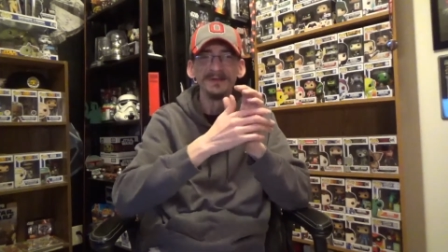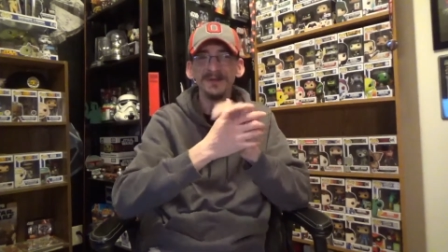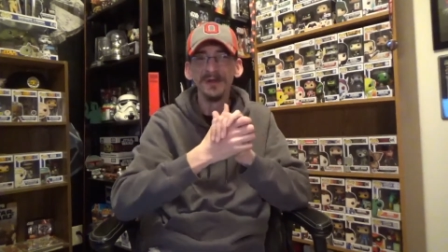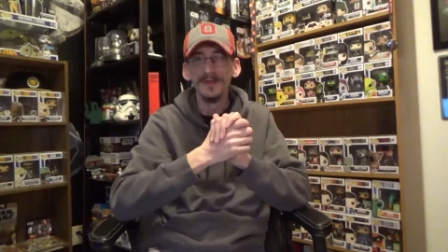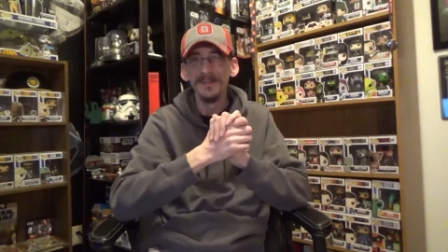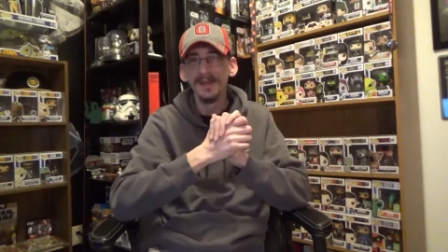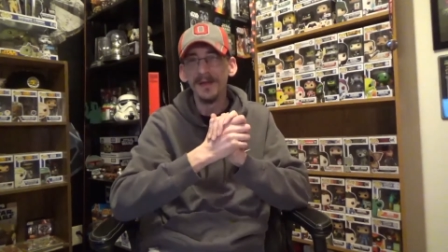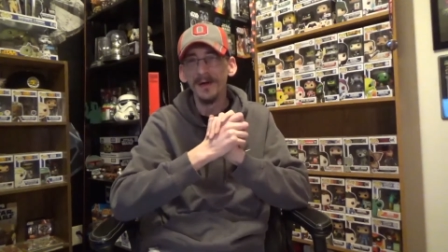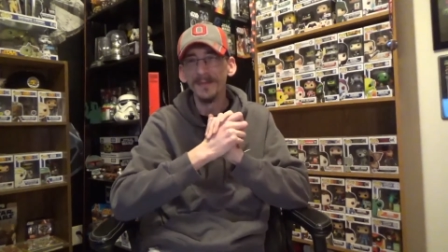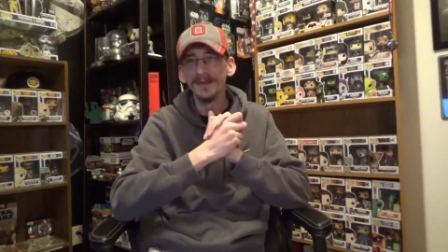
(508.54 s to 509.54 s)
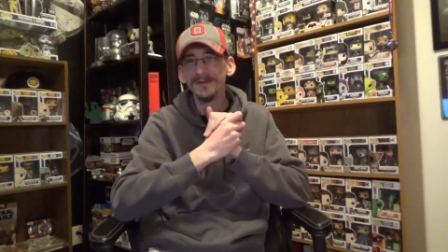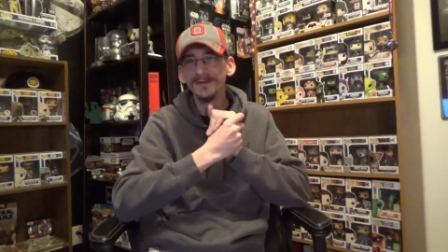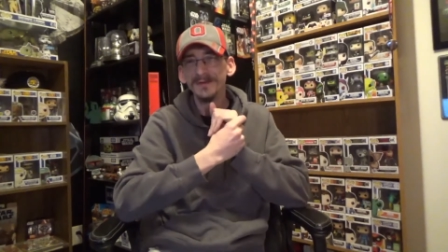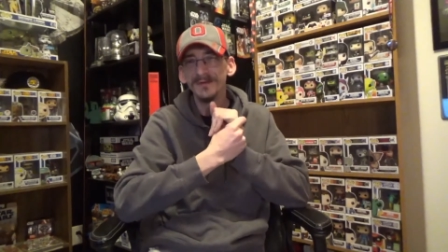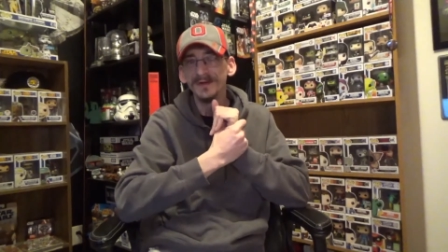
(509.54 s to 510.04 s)
sure you leave me a comment or
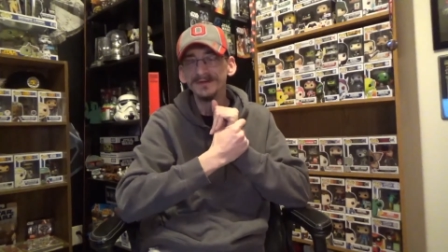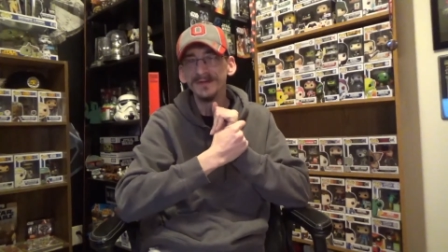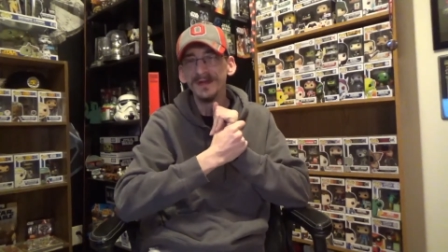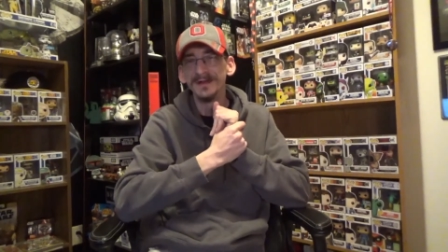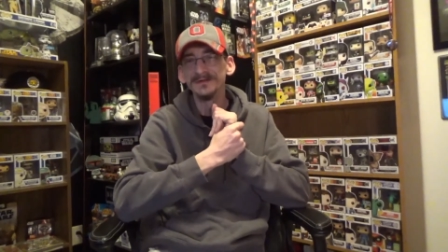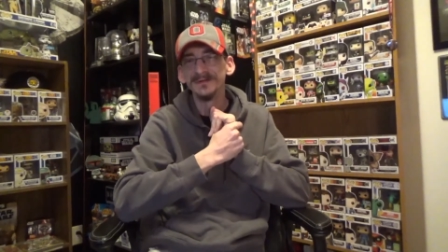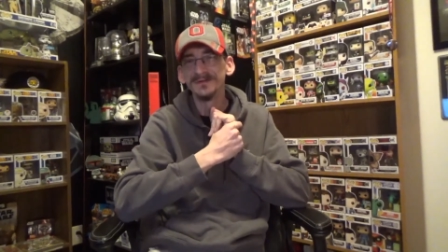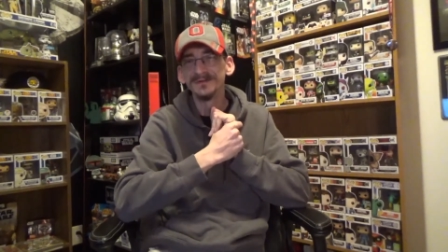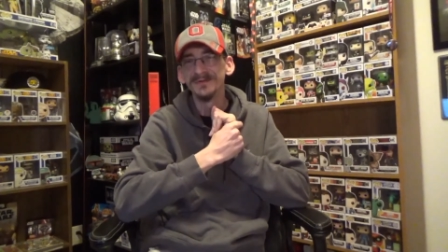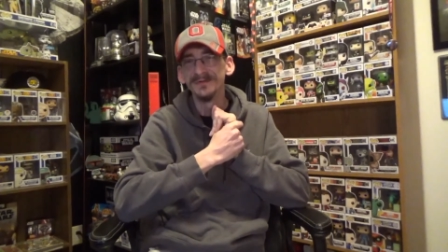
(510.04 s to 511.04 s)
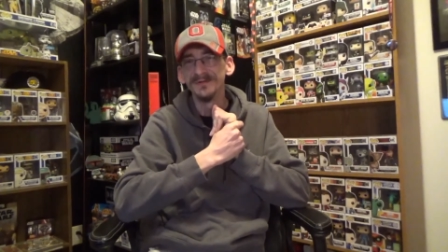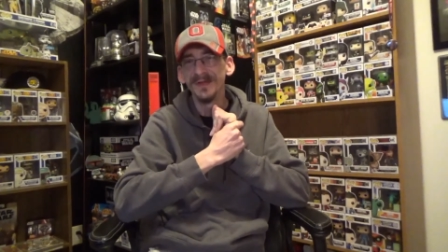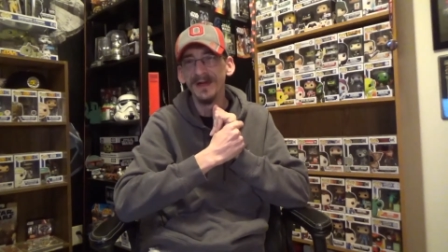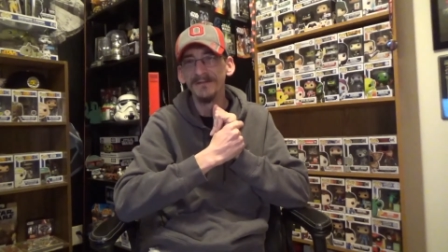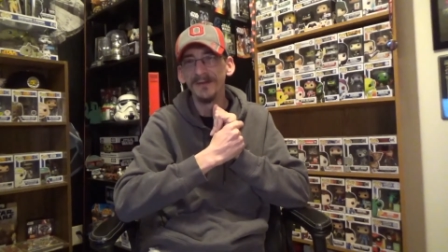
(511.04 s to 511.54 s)
two, and I'll see you guys real soon.
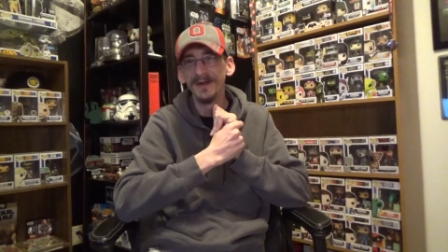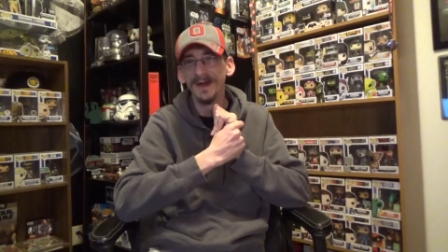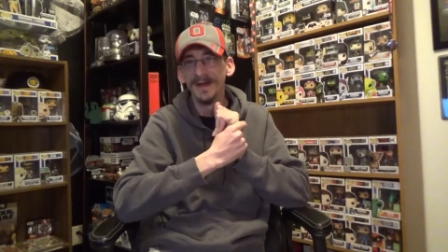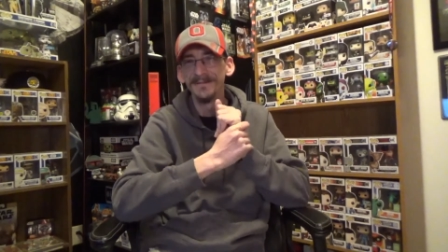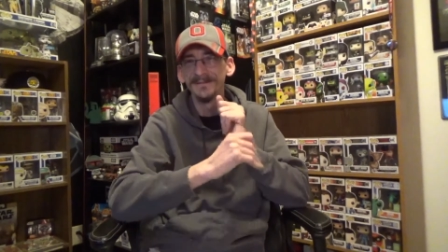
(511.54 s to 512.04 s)
Have a great night.